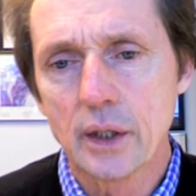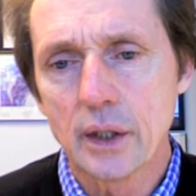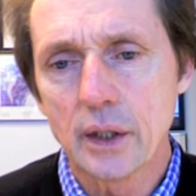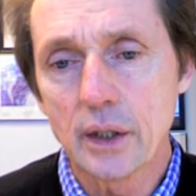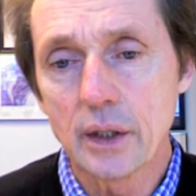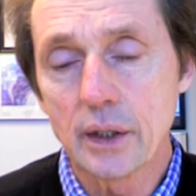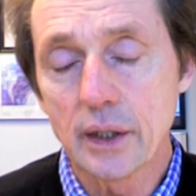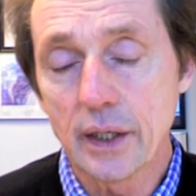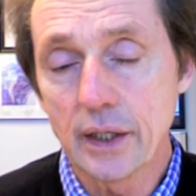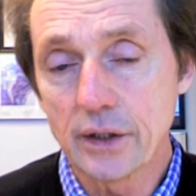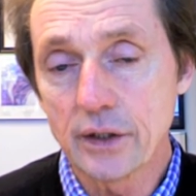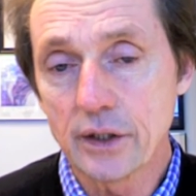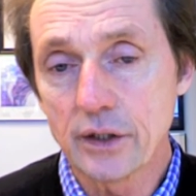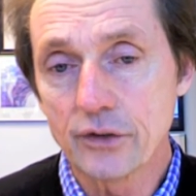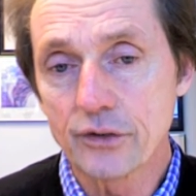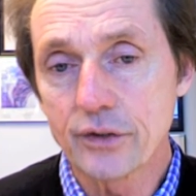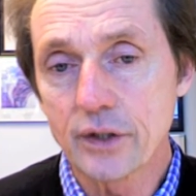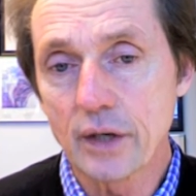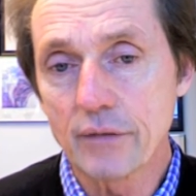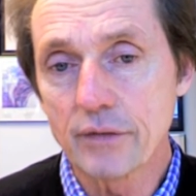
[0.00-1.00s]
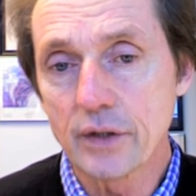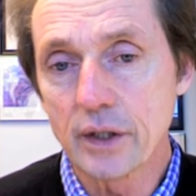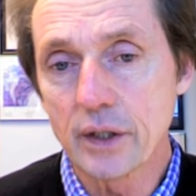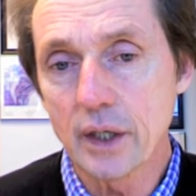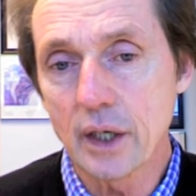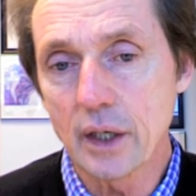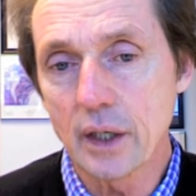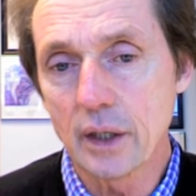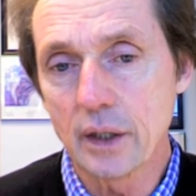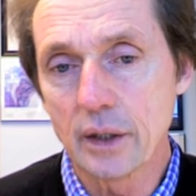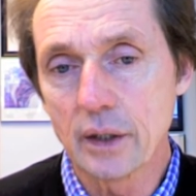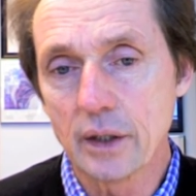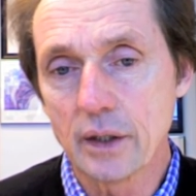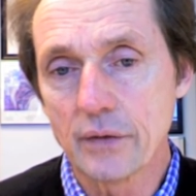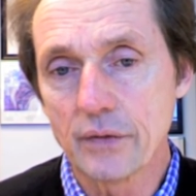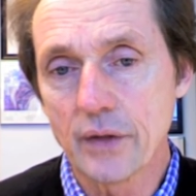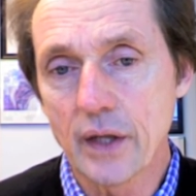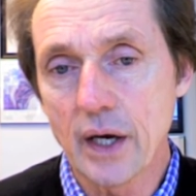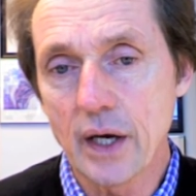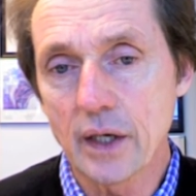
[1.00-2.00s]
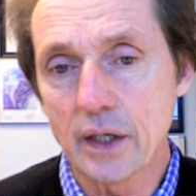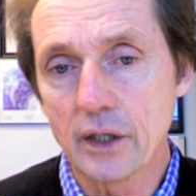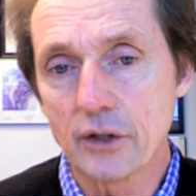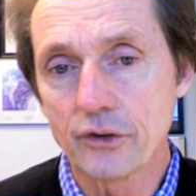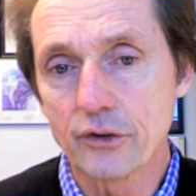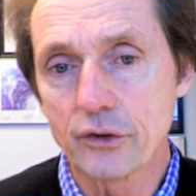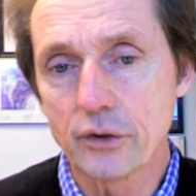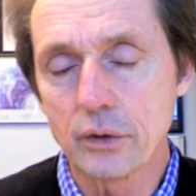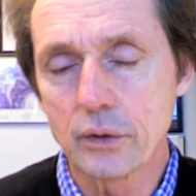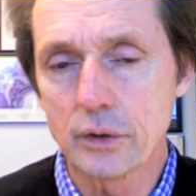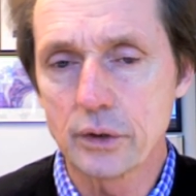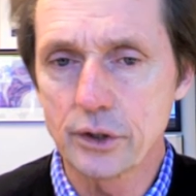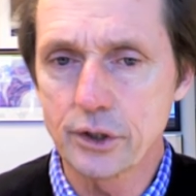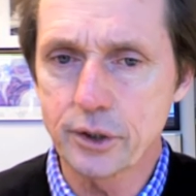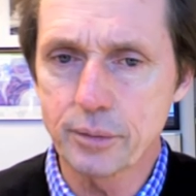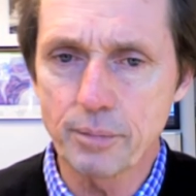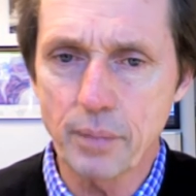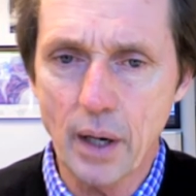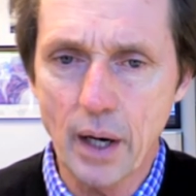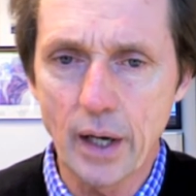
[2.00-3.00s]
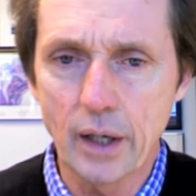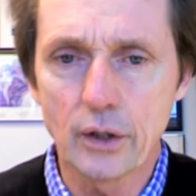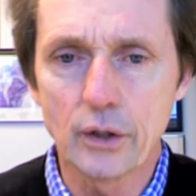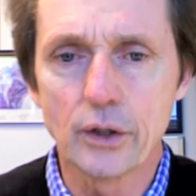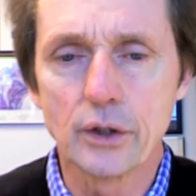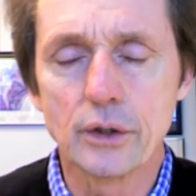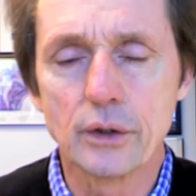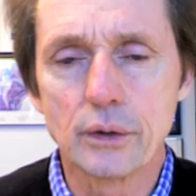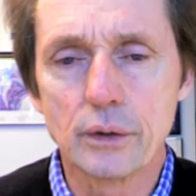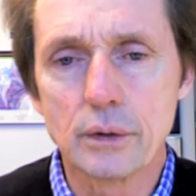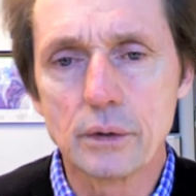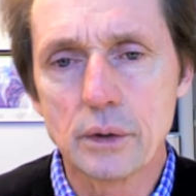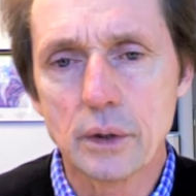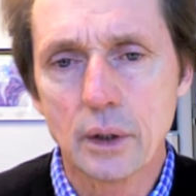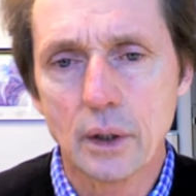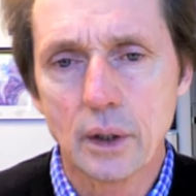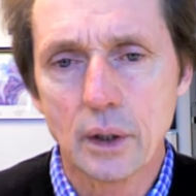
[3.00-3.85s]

in 1879, and that is to inspire you